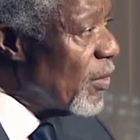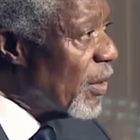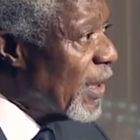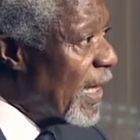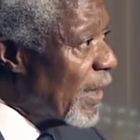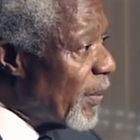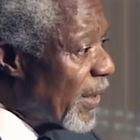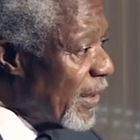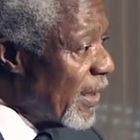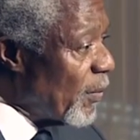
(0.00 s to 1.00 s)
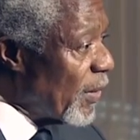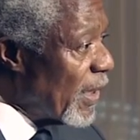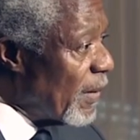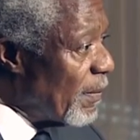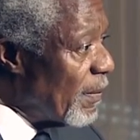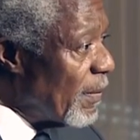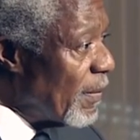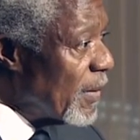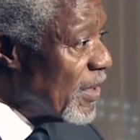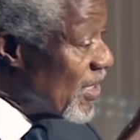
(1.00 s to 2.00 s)
you can agree with them,
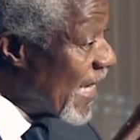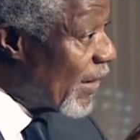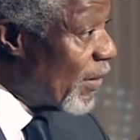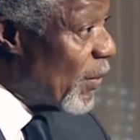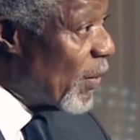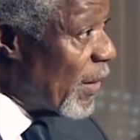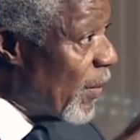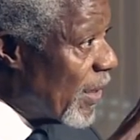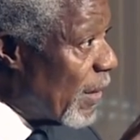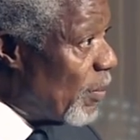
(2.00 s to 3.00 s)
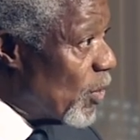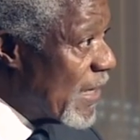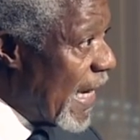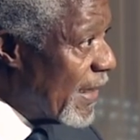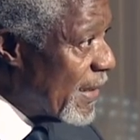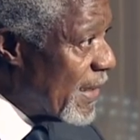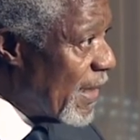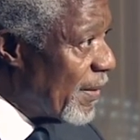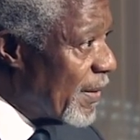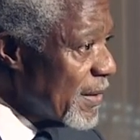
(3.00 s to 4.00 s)
disagree with them on the brutality
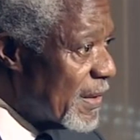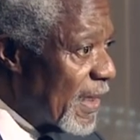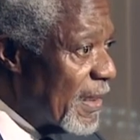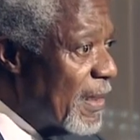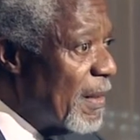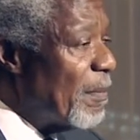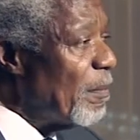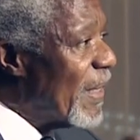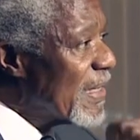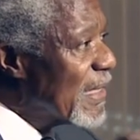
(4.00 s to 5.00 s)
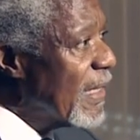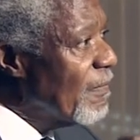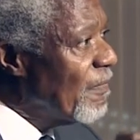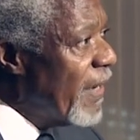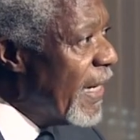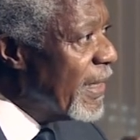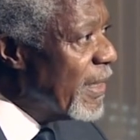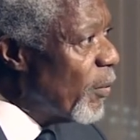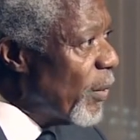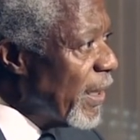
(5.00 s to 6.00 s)
and things that, but still
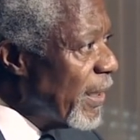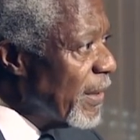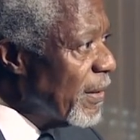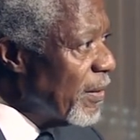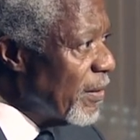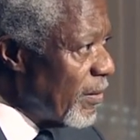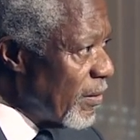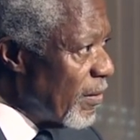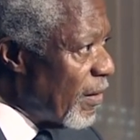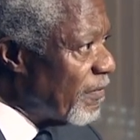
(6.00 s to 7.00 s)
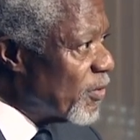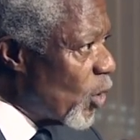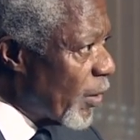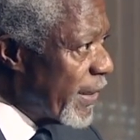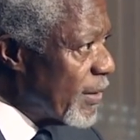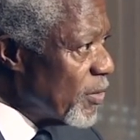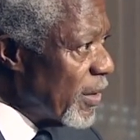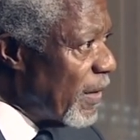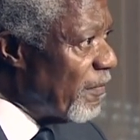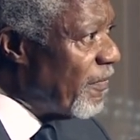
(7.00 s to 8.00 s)
find a way of talking
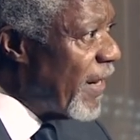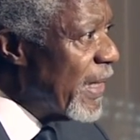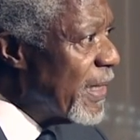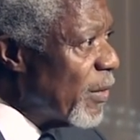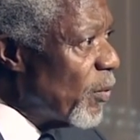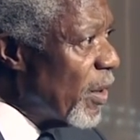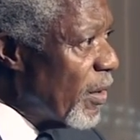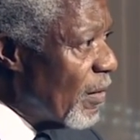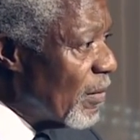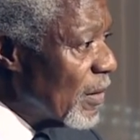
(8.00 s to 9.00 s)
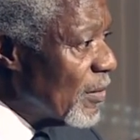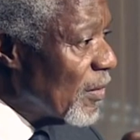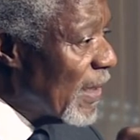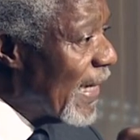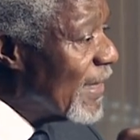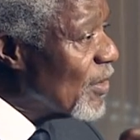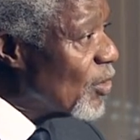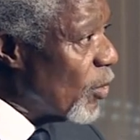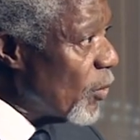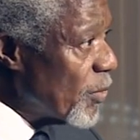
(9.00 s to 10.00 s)
to them, find a way to get a
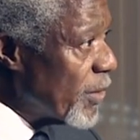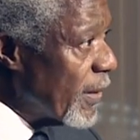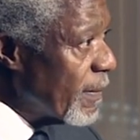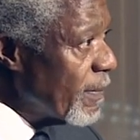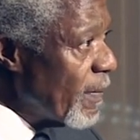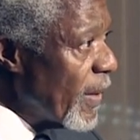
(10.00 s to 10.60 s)
solution.